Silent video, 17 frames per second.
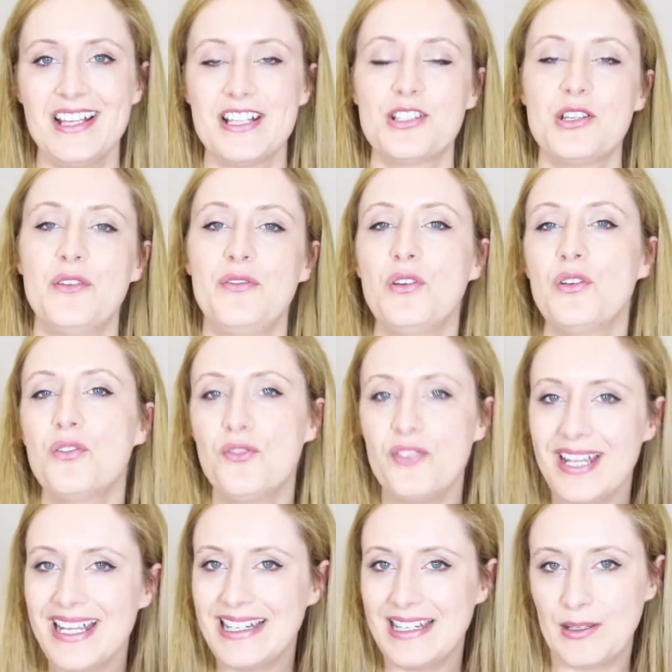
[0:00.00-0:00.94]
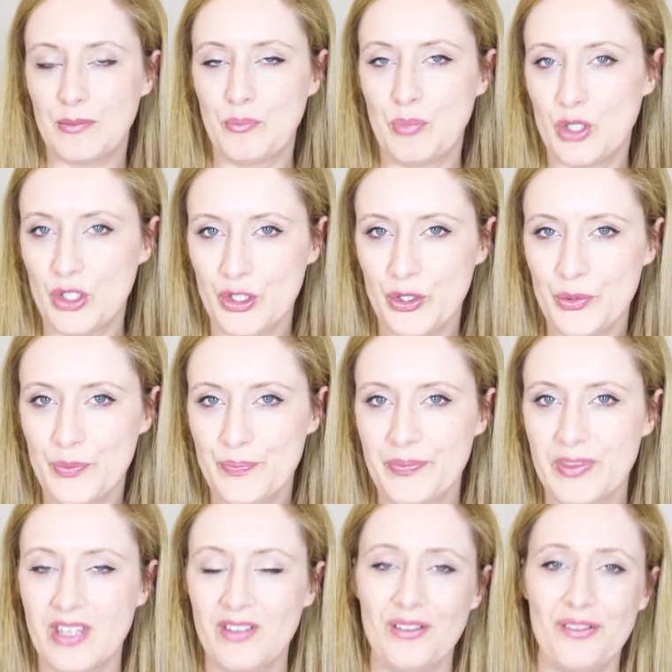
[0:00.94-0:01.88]
So if you're feeling blue,
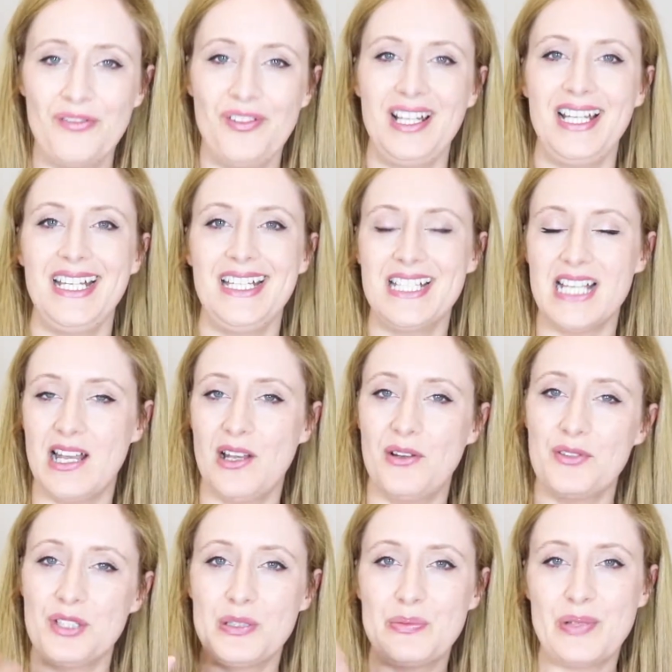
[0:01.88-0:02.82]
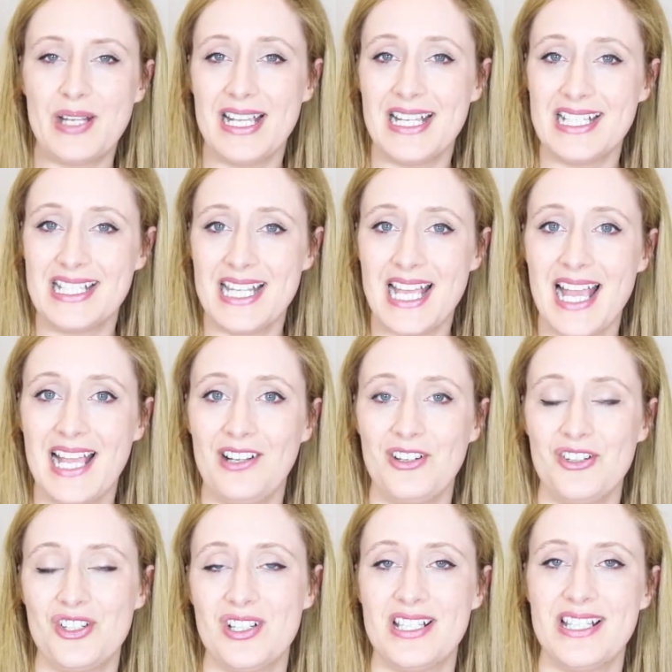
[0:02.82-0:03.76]
you're feeling down, depressed,
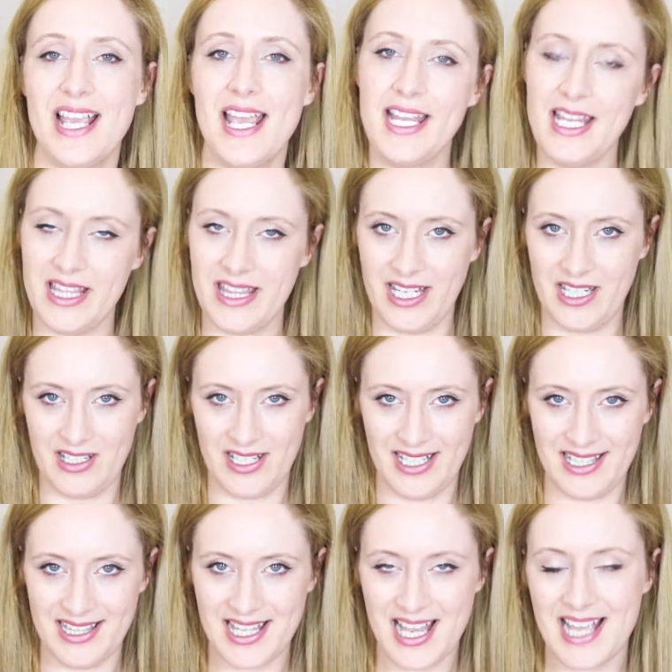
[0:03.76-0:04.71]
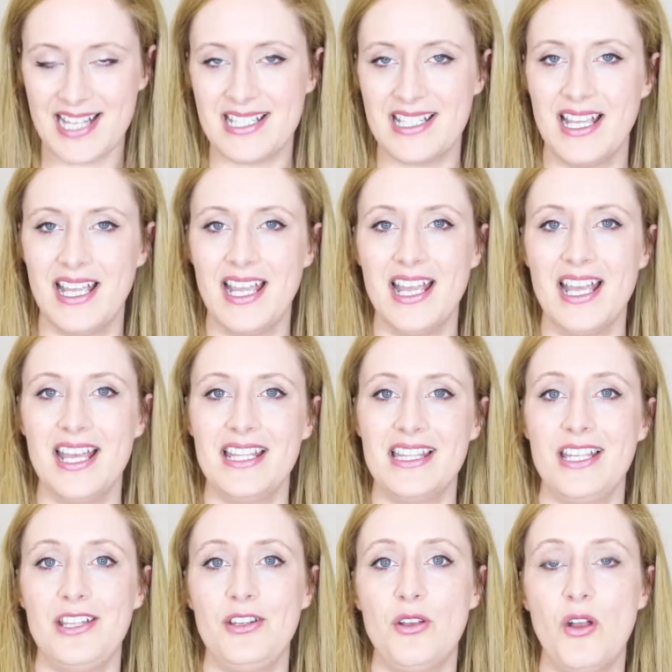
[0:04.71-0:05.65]
anxious, anything like that,
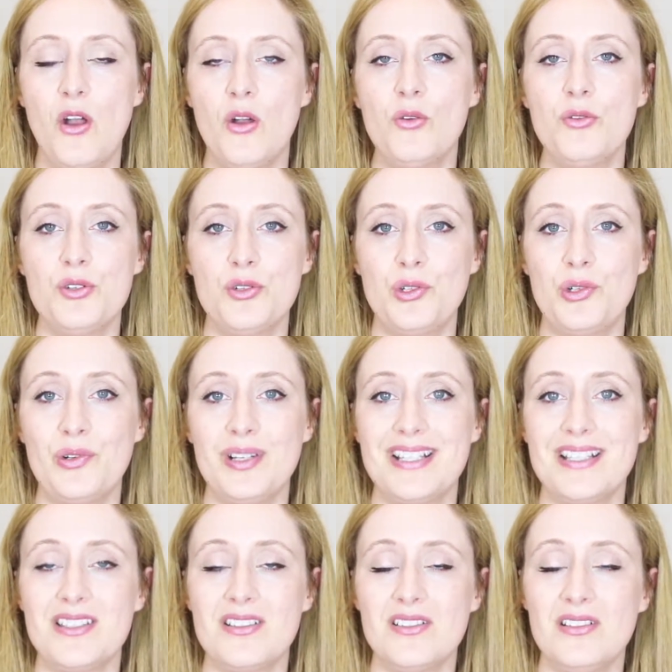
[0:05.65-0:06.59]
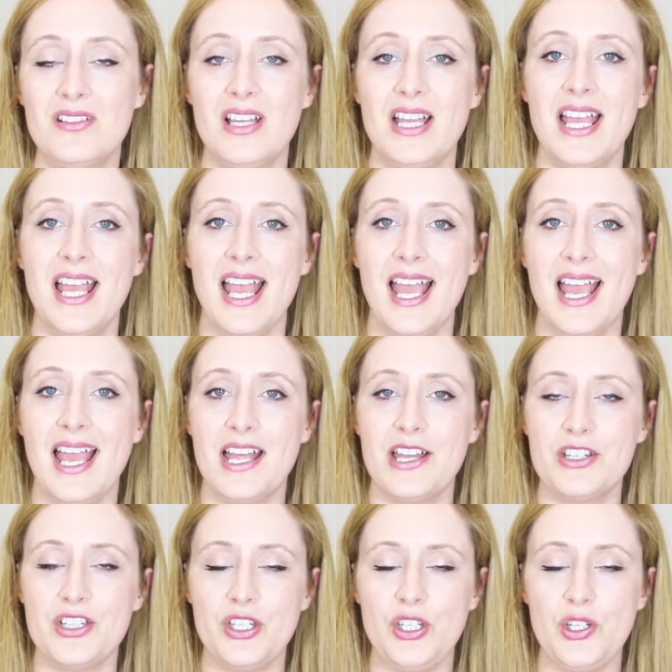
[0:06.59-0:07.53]
then you hold your crystal
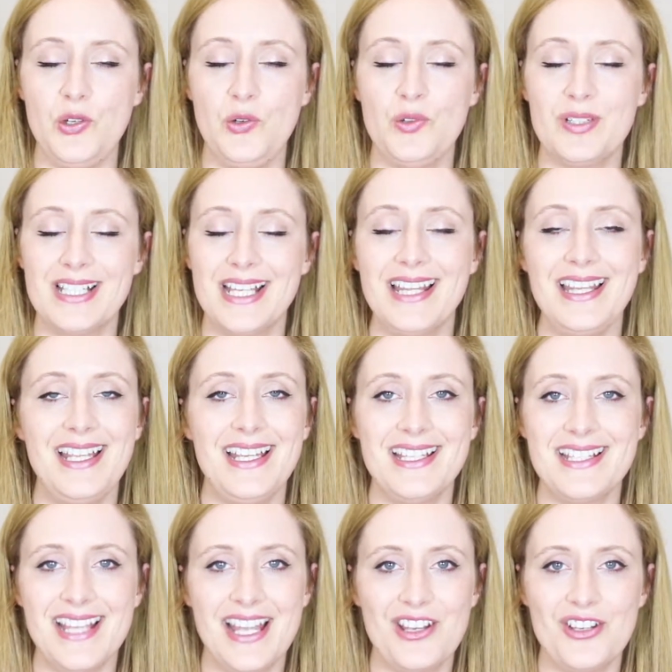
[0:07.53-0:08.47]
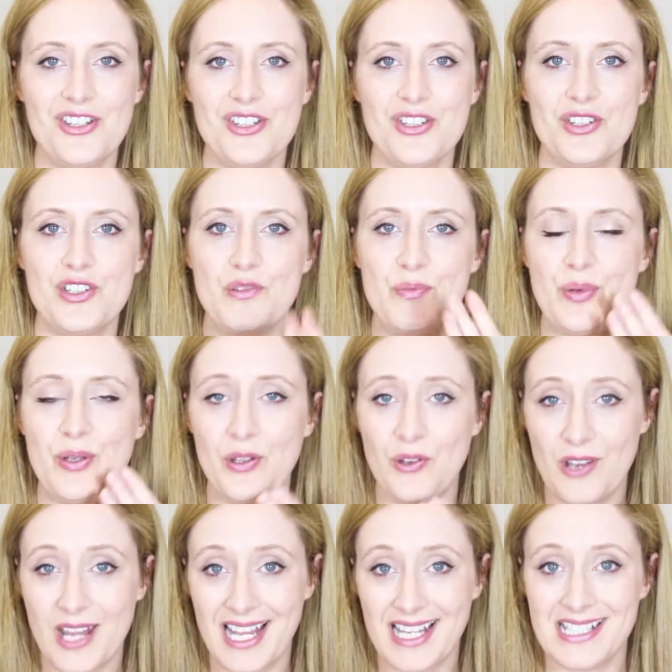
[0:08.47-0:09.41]
and you set the intention to put
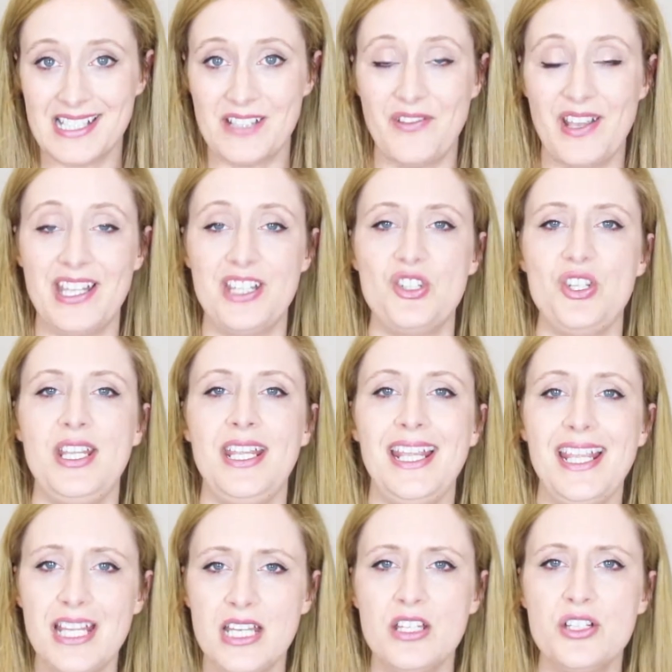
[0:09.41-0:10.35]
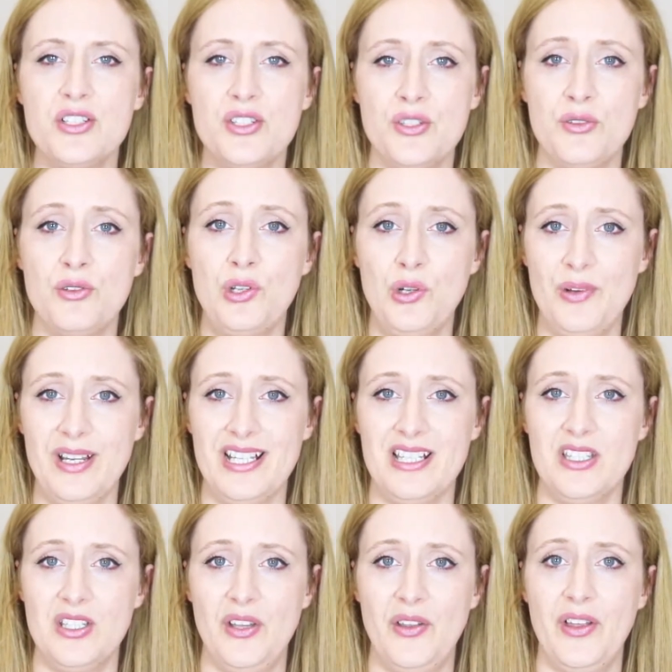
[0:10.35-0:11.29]
your negative energy into the
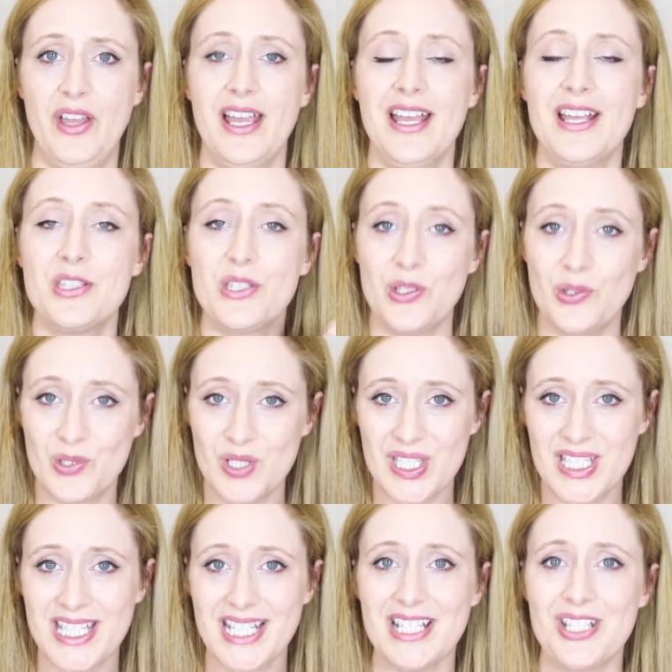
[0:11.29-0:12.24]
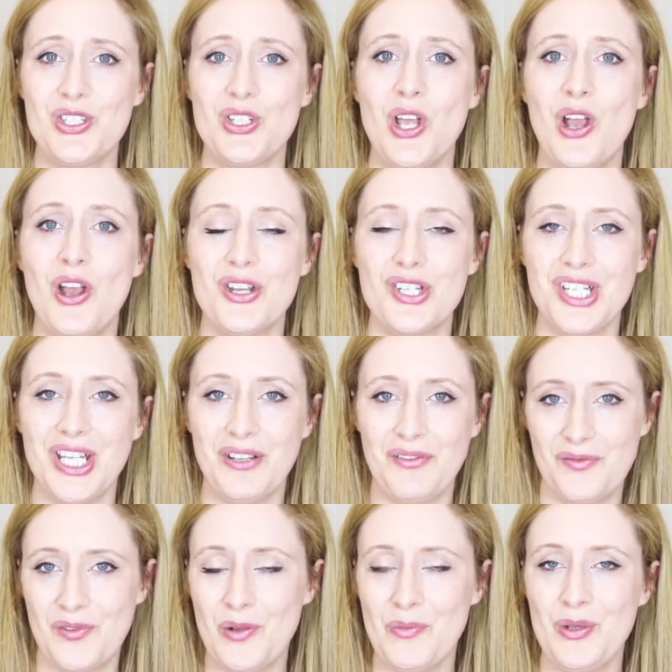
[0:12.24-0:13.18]
crystal. So you're discharging
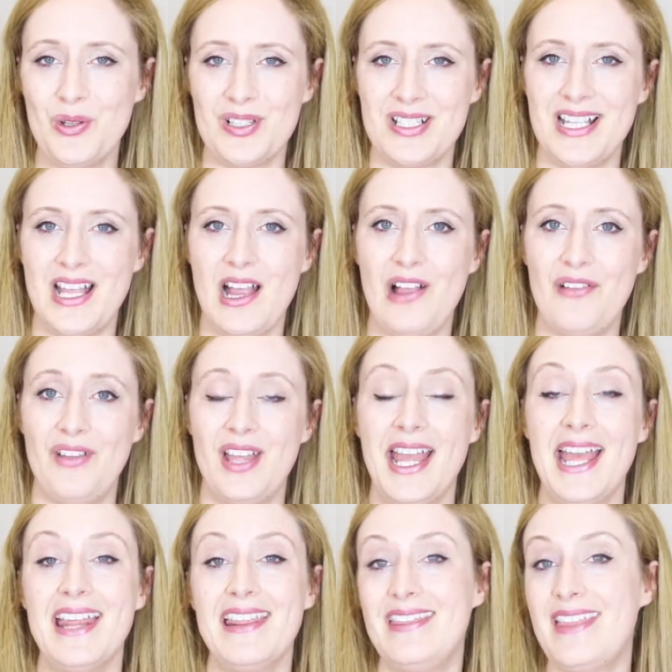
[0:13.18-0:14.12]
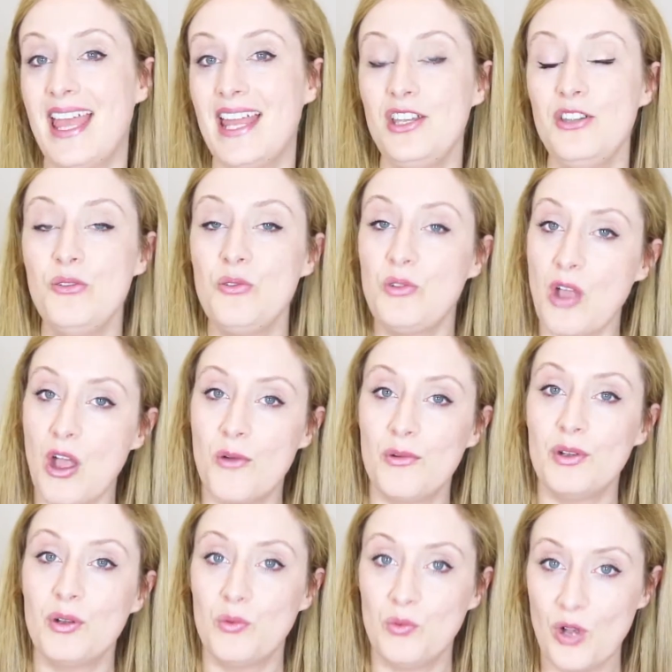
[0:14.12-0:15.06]
it from yourself. Then you
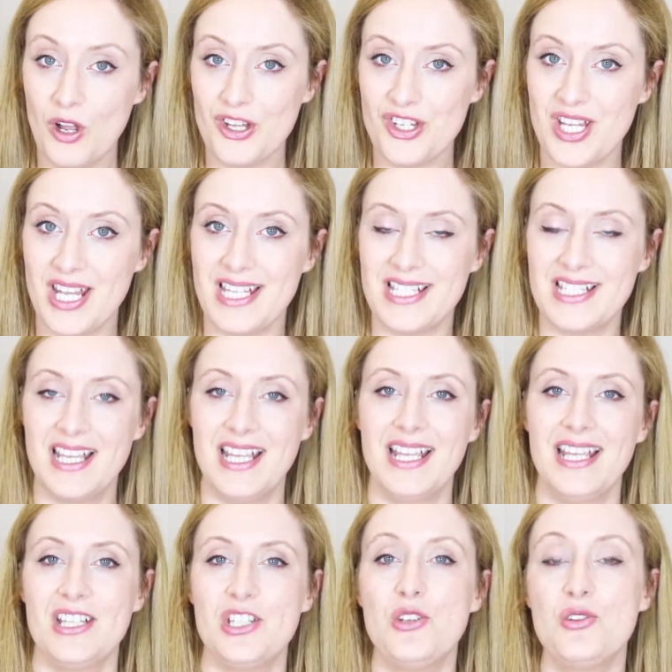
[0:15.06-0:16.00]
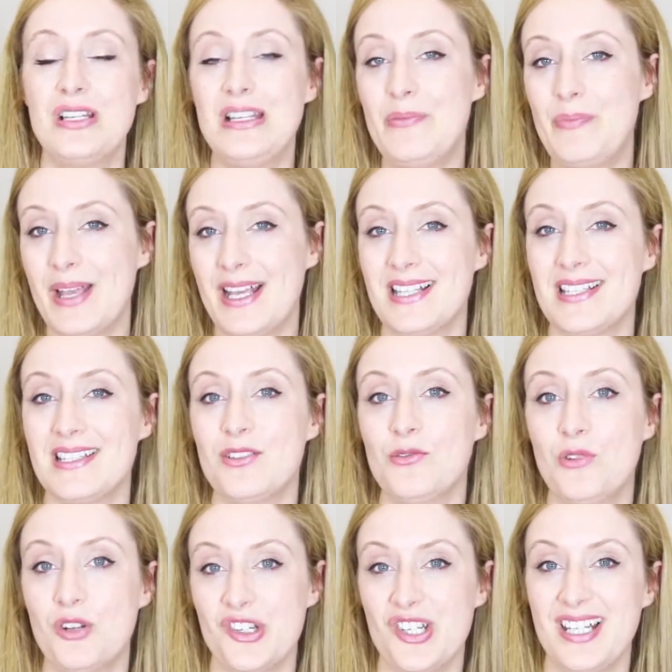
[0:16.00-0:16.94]
go and wash it. It's usually best to
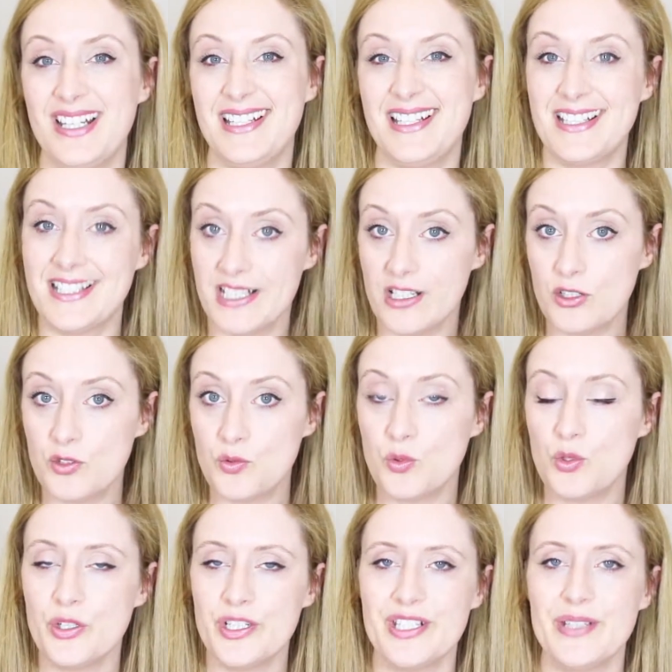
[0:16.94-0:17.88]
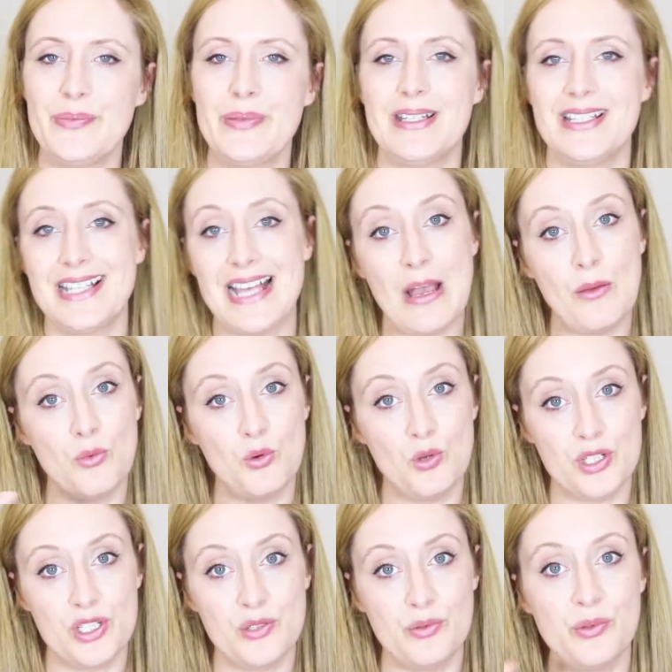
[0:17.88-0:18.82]
wash it in distilled water, but tap
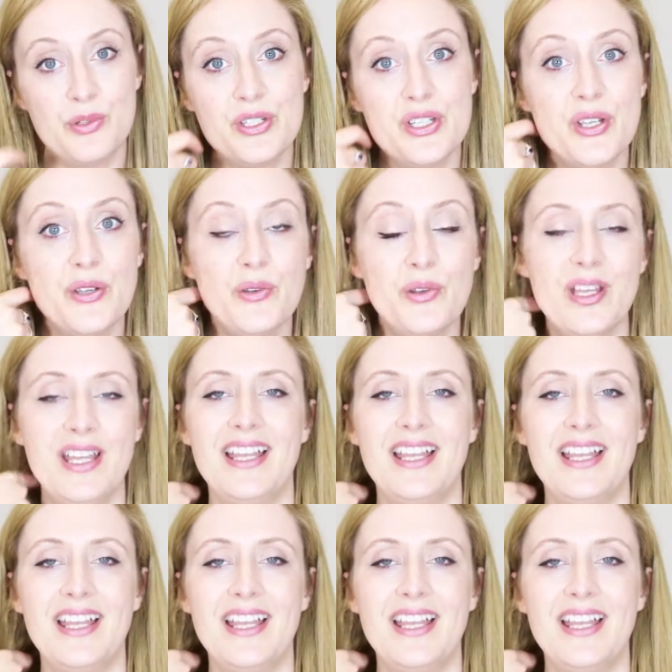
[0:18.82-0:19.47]
water will do.